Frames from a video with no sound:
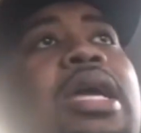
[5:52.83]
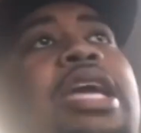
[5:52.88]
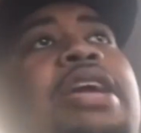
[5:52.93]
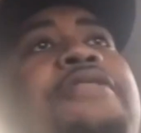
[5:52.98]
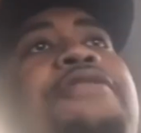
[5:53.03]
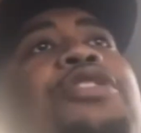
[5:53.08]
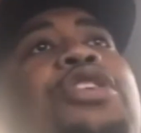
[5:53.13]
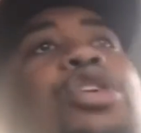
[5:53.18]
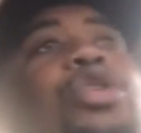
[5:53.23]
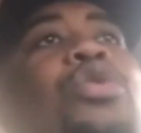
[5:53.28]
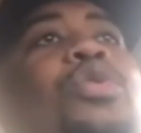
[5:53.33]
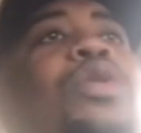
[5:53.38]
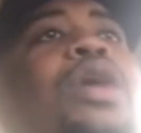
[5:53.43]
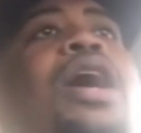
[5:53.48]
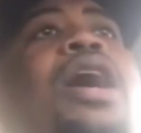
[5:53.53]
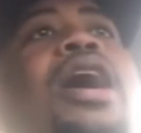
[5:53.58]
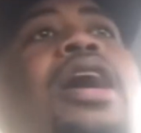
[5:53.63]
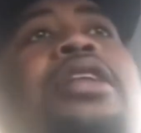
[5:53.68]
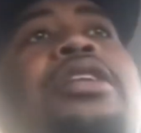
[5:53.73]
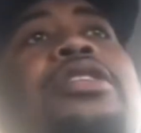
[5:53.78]
If
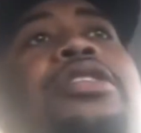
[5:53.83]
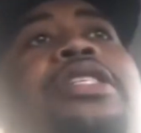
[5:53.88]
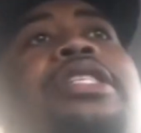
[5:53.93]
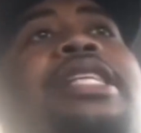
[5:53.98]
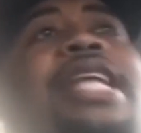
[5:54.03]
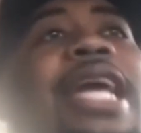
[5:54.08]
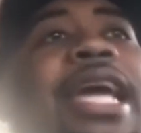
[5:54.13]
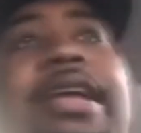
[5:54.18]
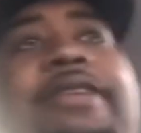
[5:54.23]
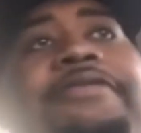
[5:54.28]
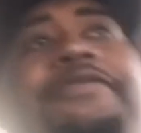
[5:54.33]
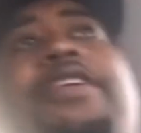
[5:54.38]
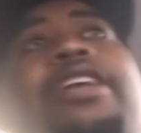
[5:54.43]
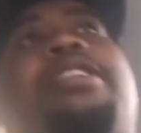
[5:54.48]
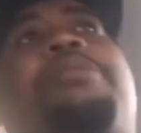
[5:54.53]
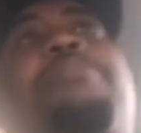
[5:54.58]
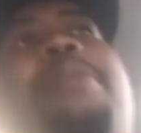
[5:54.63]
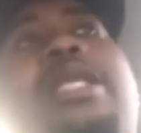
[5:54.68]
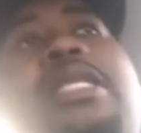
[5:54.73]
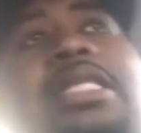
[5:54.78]
you understand
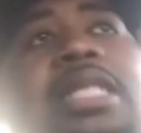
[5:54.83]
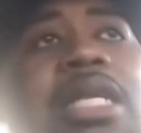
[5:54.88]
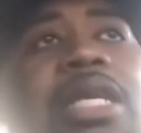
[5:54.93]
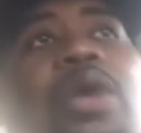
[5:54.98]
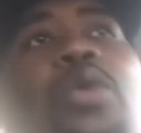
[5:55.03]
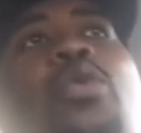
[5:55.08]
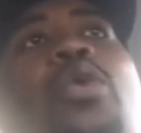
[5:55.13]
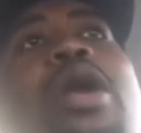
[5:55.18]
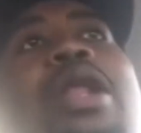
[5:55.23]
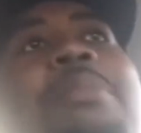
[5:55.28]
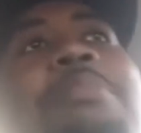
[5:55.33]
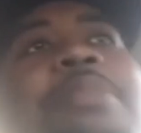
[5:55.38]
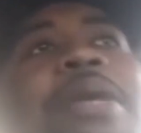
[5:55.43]
fundamentally what a